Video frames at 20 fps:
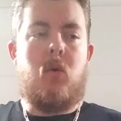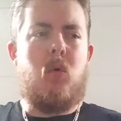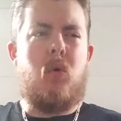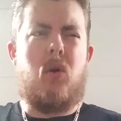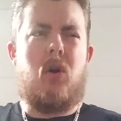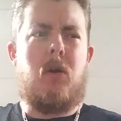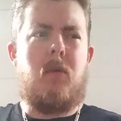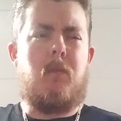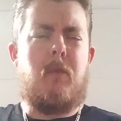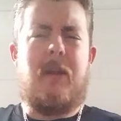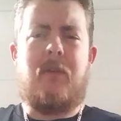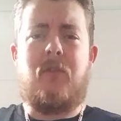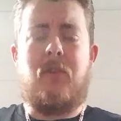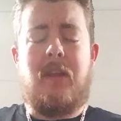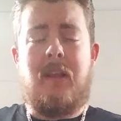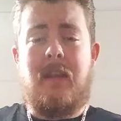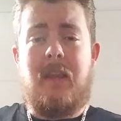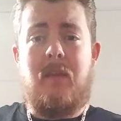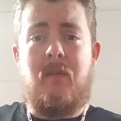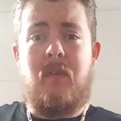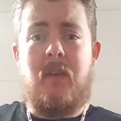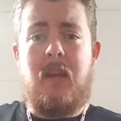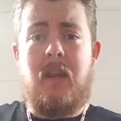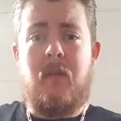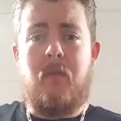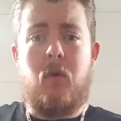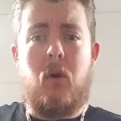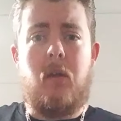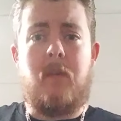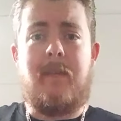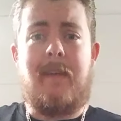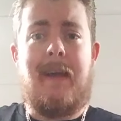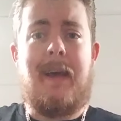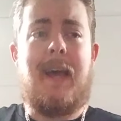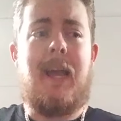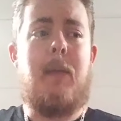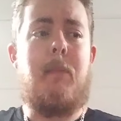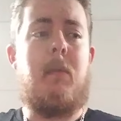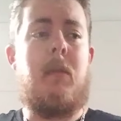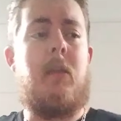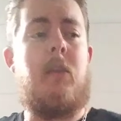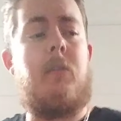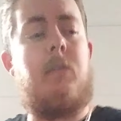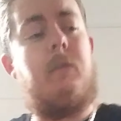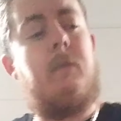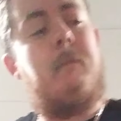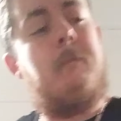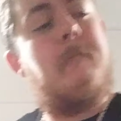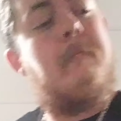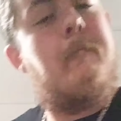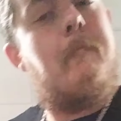or wrestling DVD of all time is,